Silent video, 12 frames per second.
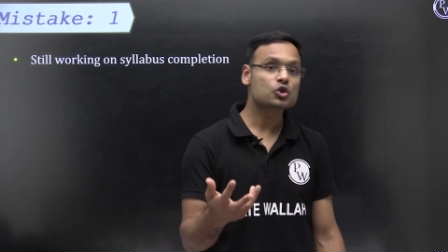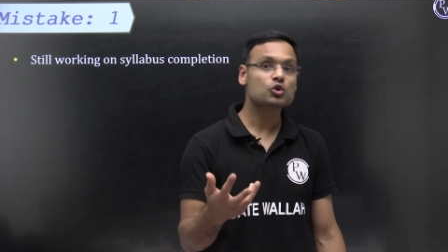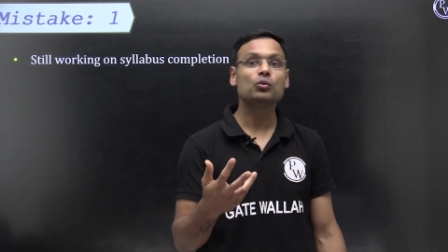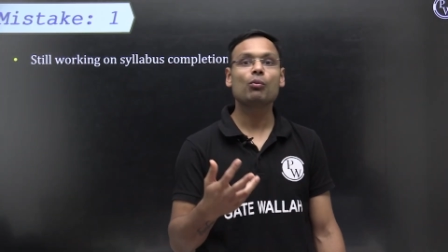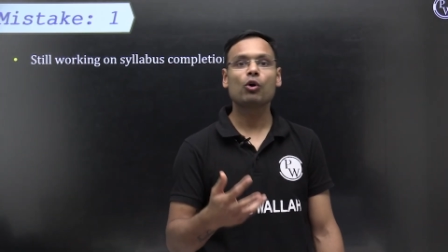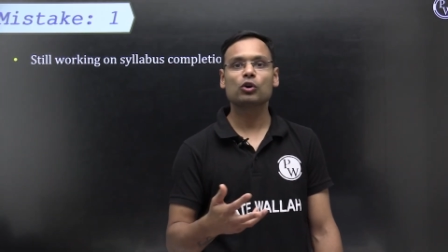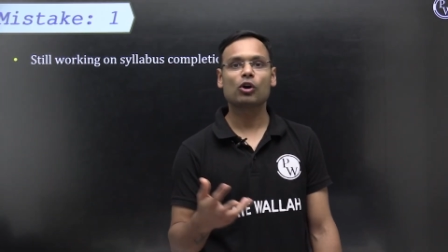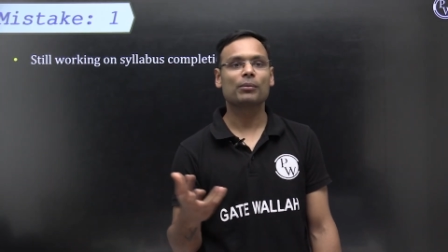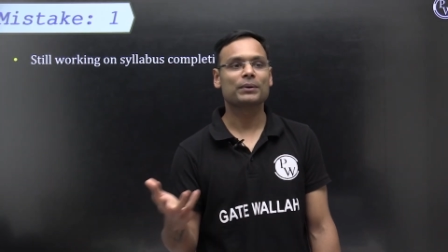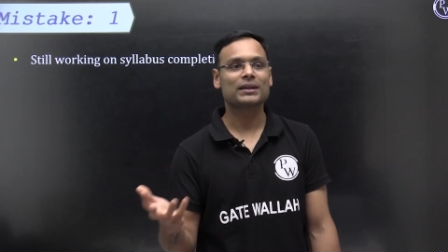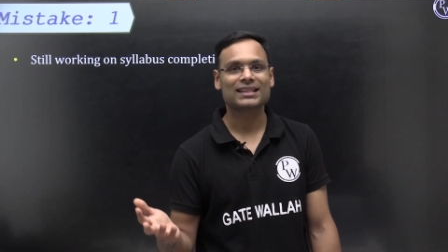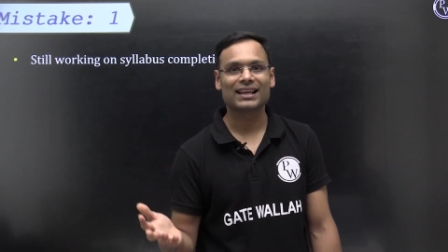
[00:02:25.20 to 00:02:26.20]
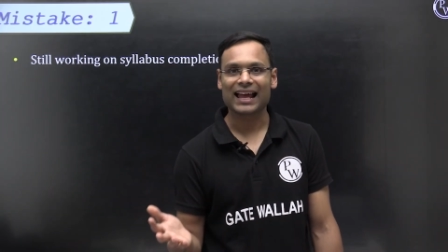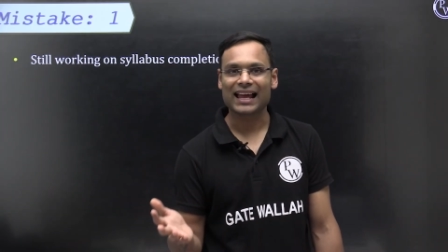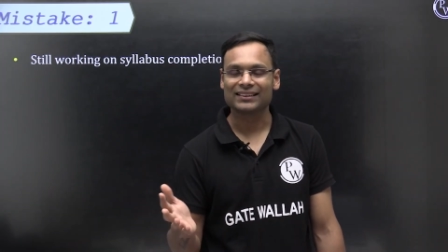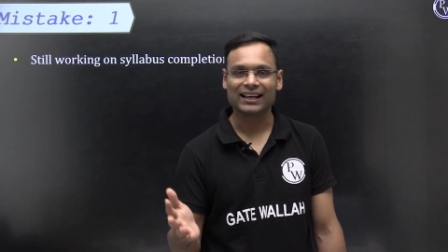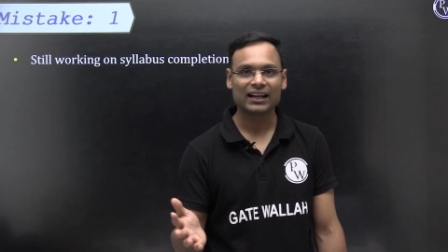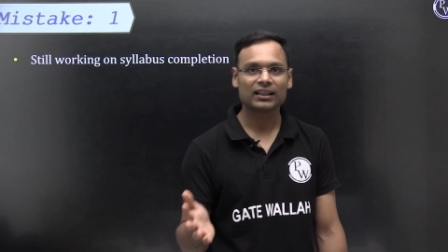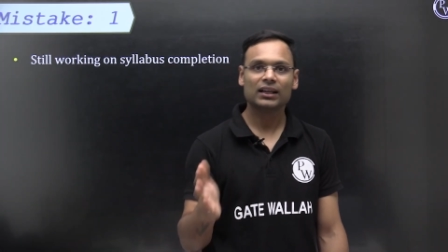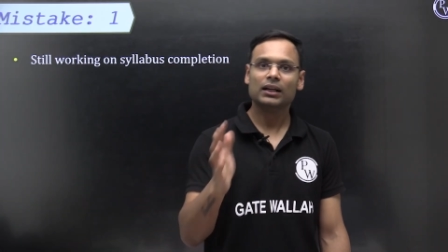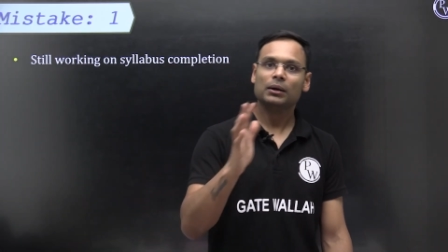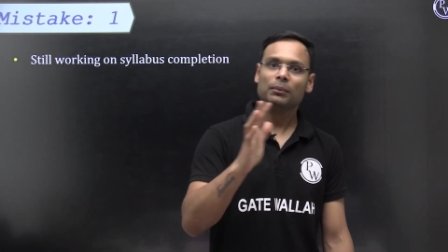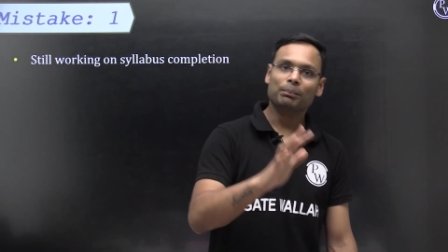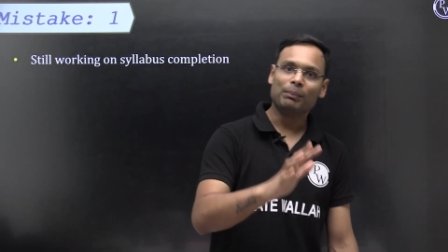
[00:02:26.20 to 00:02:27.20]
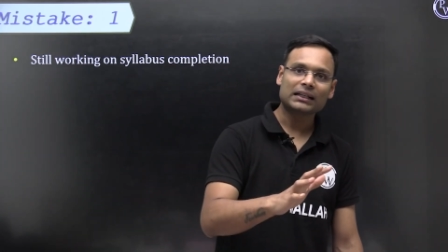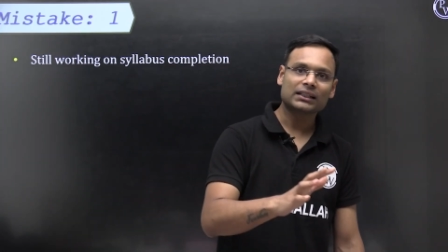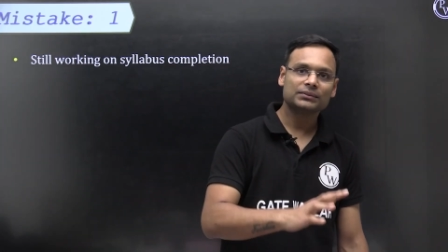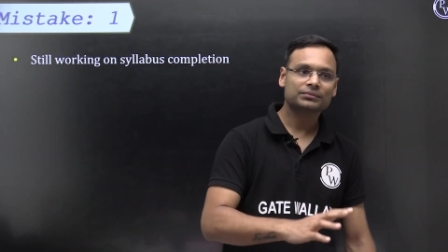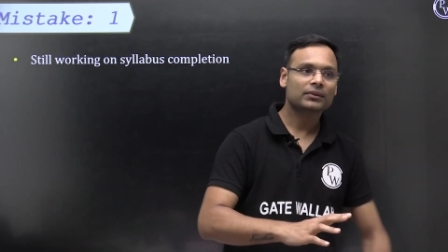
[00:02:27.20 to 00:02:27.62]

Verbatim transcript: two more topics like that but